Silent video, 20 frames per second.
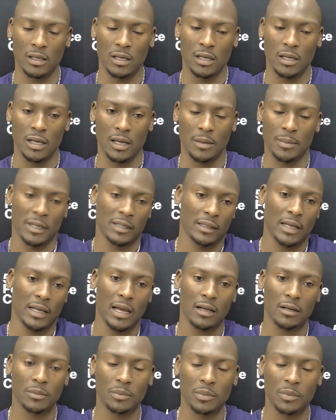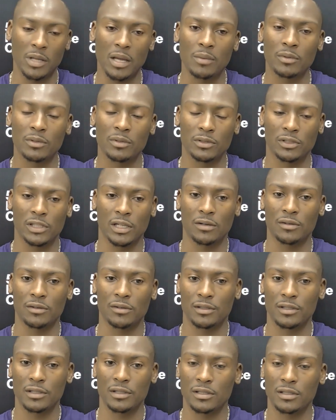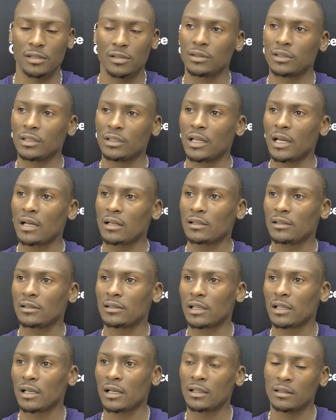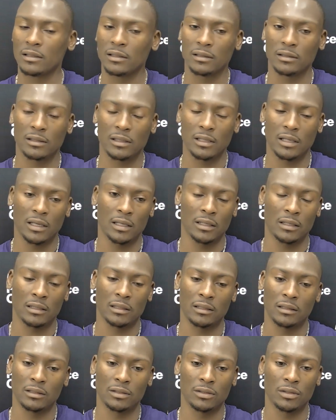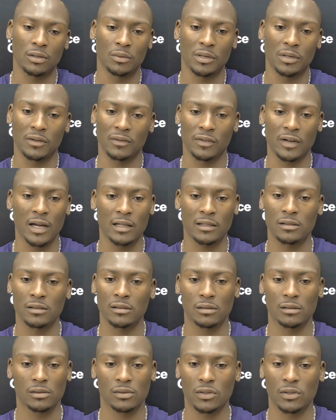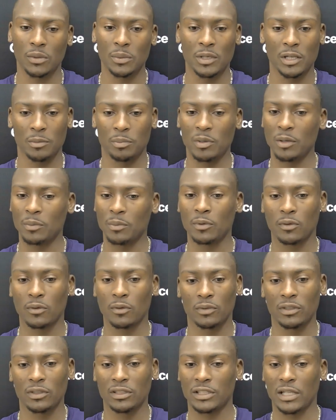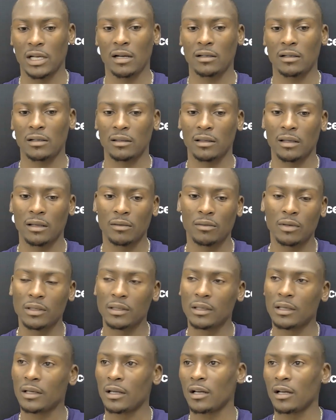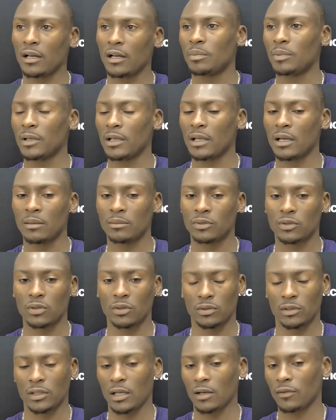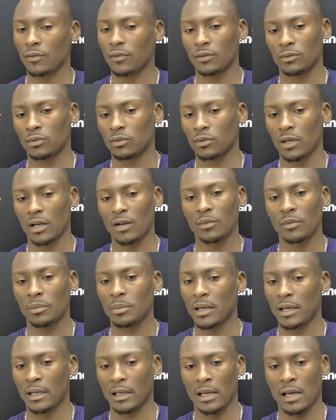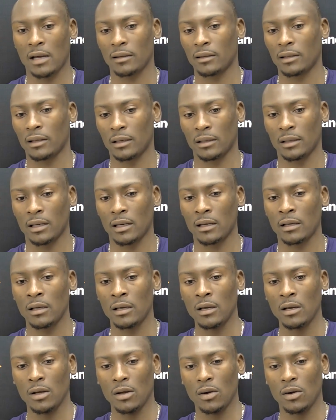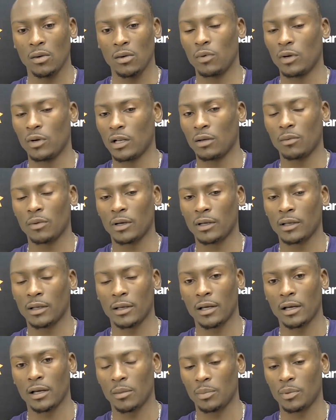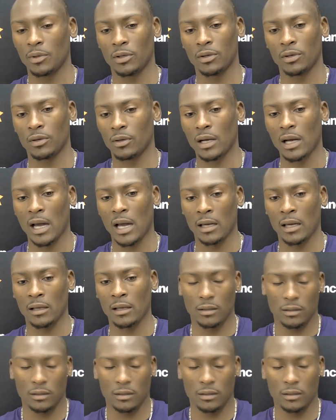and my dad will be able to cherish this on the other side. And, you know, we have had so many people reach out. They want to help. And I'm so thankful to everybody out there that really want to help. You know, I,